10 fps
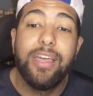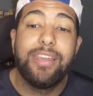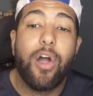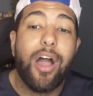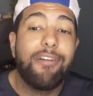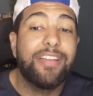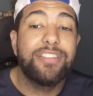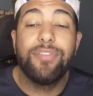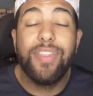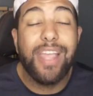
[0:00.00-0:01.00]
Now,
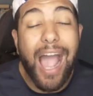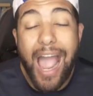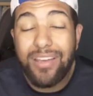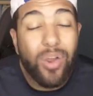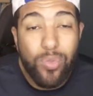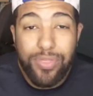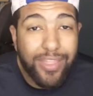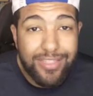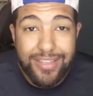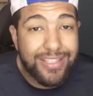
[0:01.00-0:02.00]
offensively, I don't
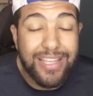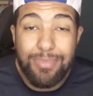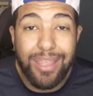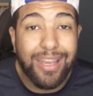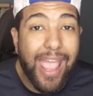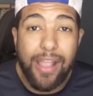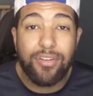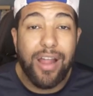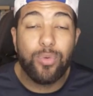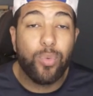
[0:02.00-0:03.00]
think this team can hang
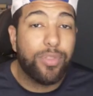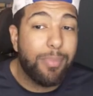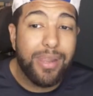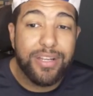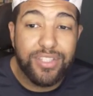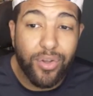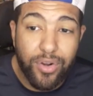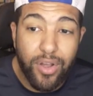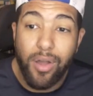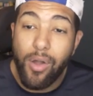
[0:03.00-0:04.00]
around with
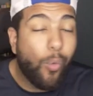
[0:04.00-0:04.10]
Minnesota